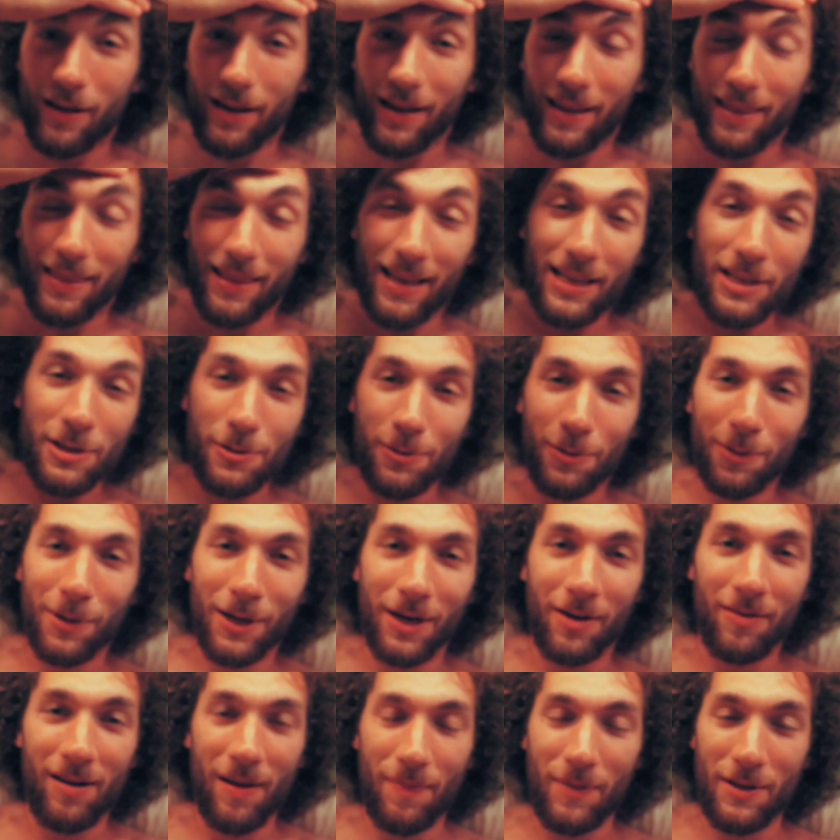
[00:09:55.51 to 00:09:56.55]
And that's where we're
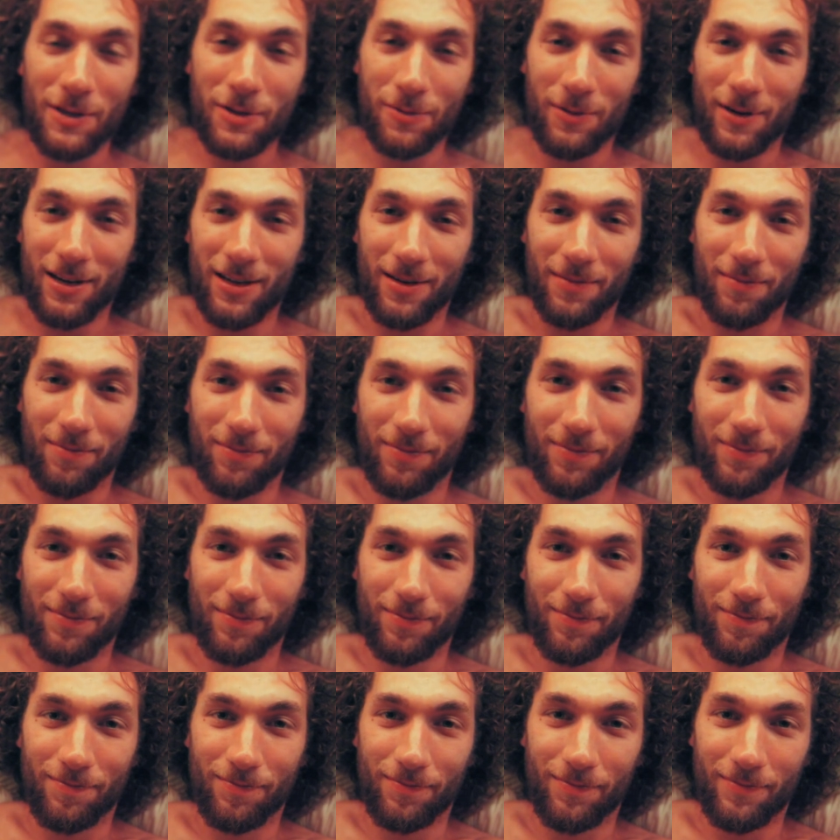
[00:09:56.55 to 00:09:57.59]
gonna wrap this one
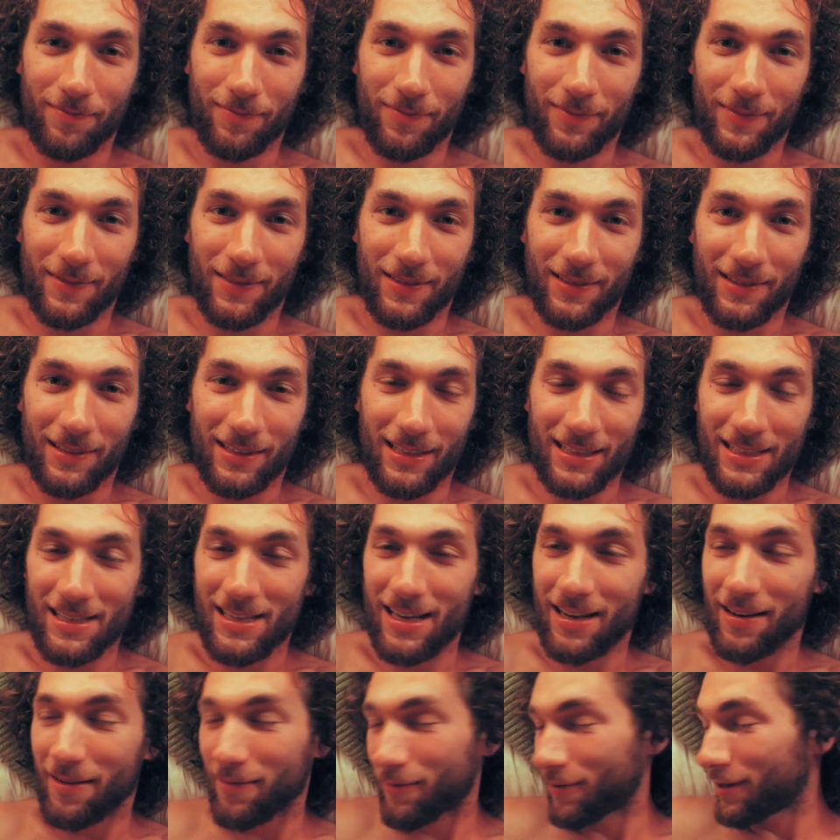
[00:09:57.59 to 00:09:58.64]
up. This is
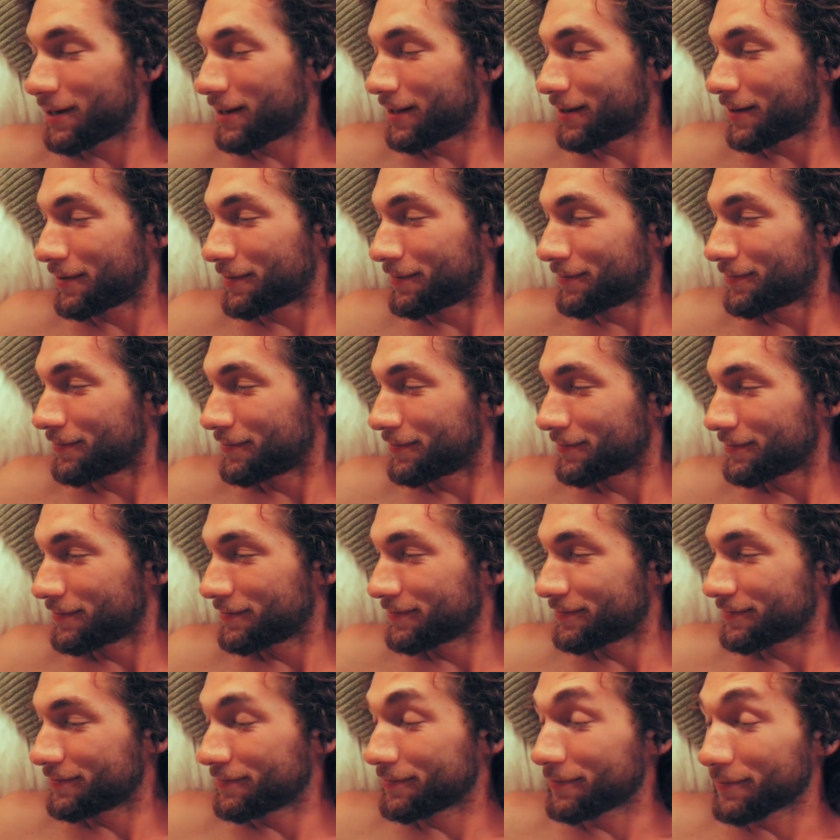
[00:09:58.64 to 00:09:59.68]
the end of the video.
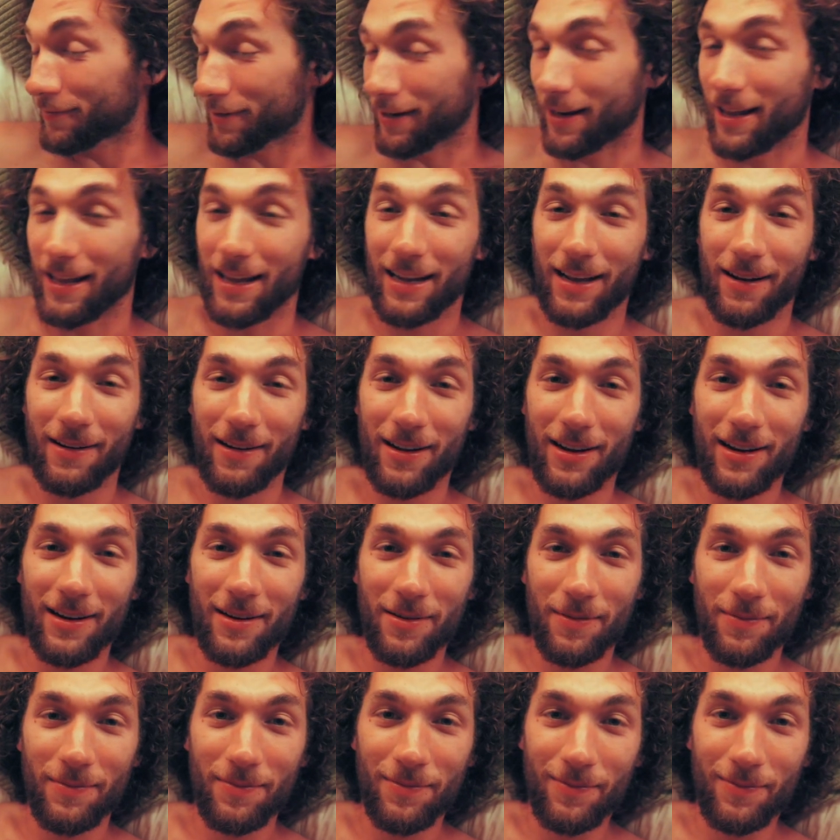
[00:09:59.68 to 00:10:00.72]
We're gonna hang out here.